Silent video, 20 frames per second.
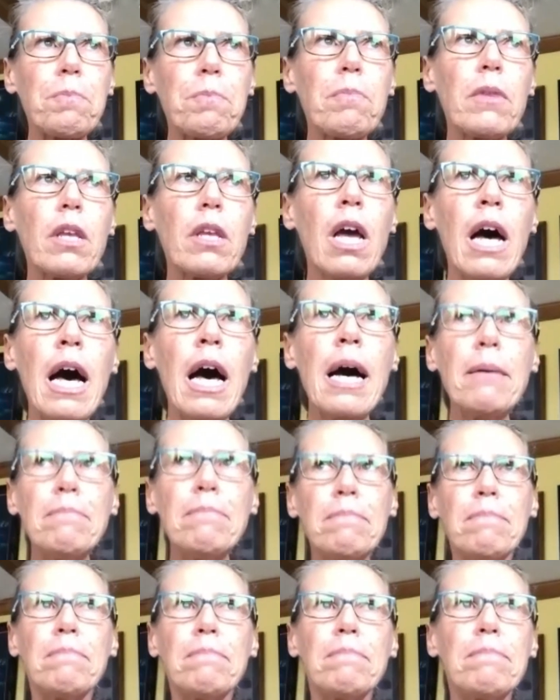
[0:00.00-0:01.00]
And
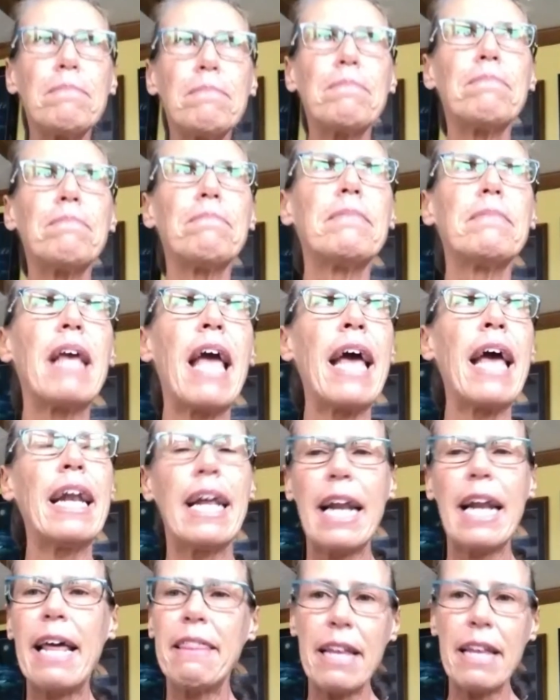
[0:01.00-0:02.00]

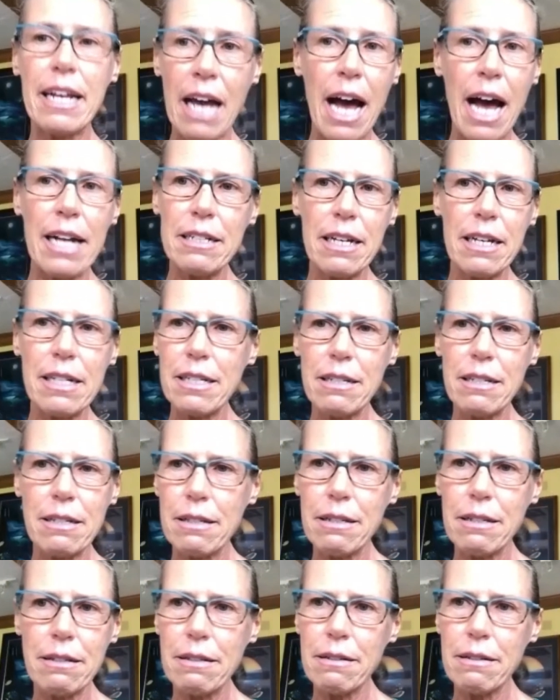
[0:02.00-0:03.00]
I think God
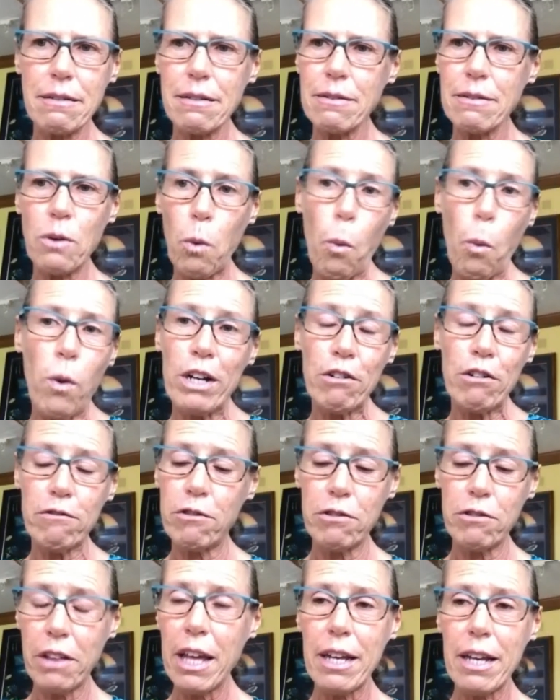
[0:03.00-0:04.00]
does
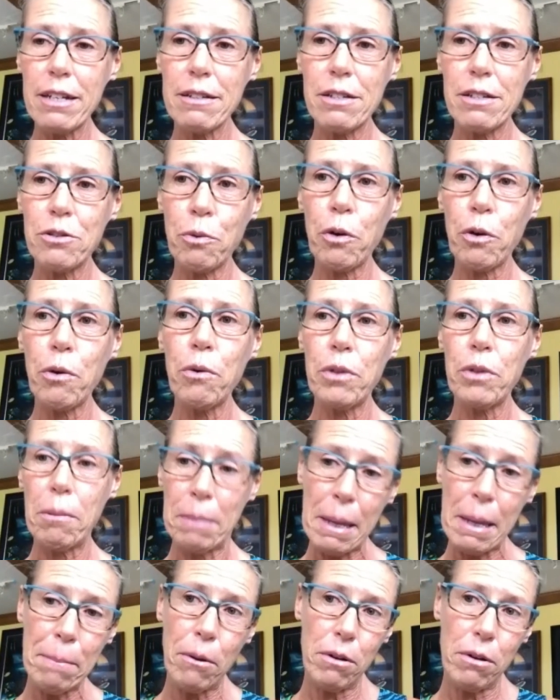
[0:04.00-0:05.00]
wonderful things through the
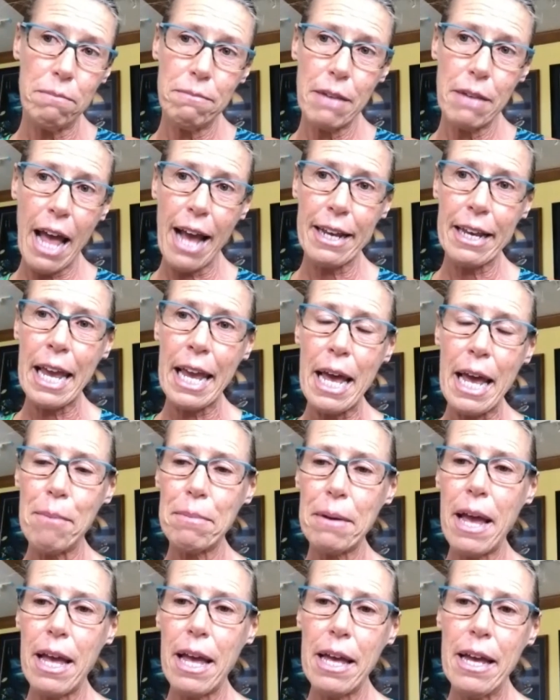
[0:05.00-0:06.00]
people at camp
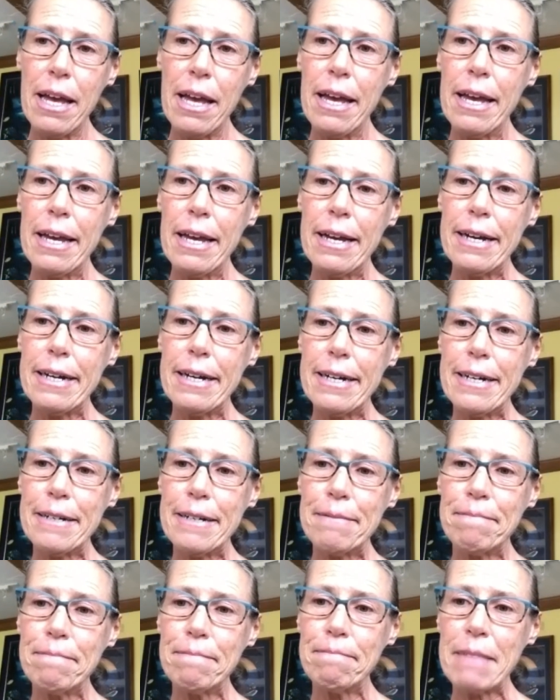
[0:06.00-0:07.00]

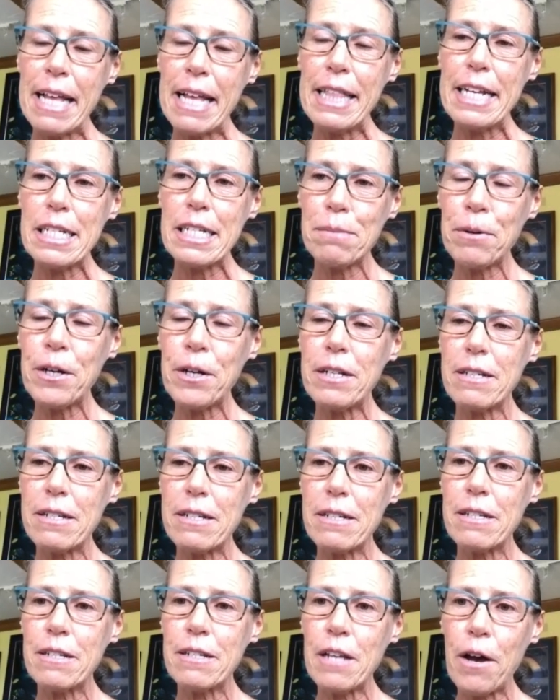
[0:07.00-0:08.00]
and the
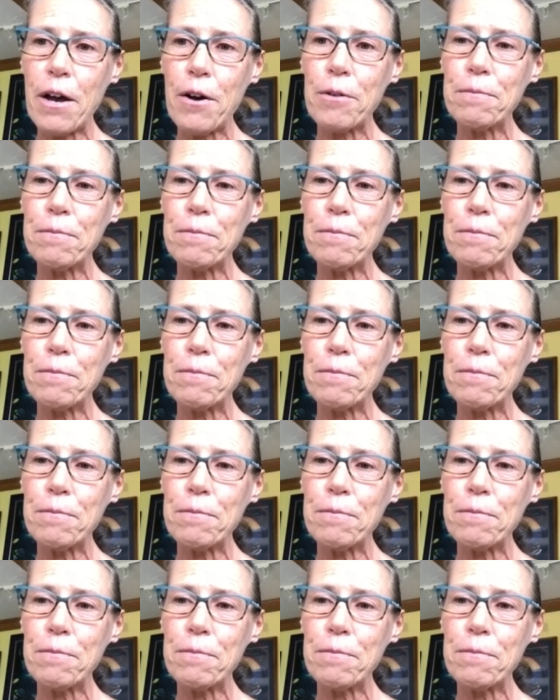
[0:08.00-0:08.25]
experiences. So.